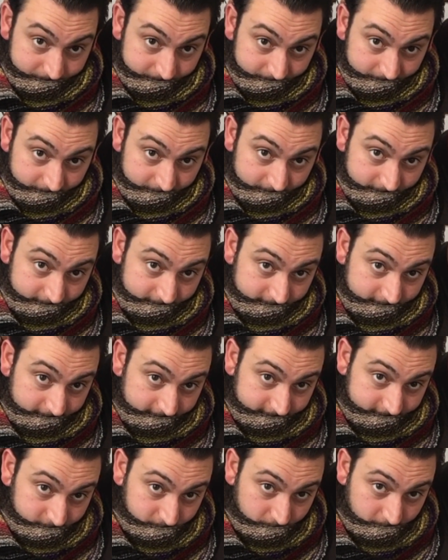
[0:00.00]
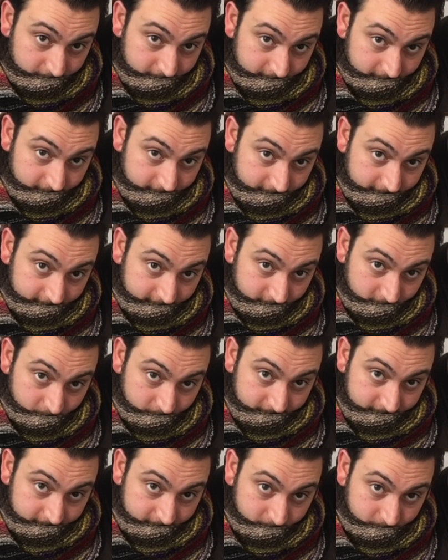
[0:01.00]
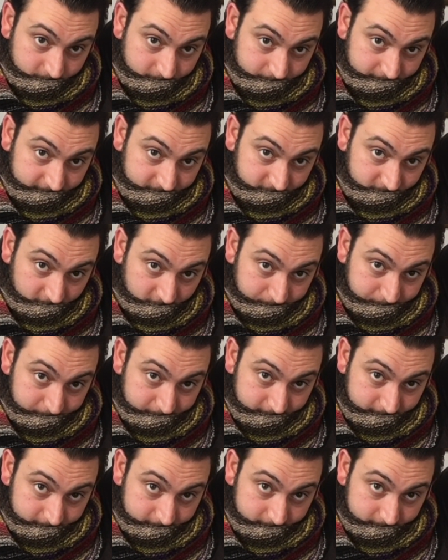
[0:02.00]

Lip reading: and that's where I go in with my shawl pin.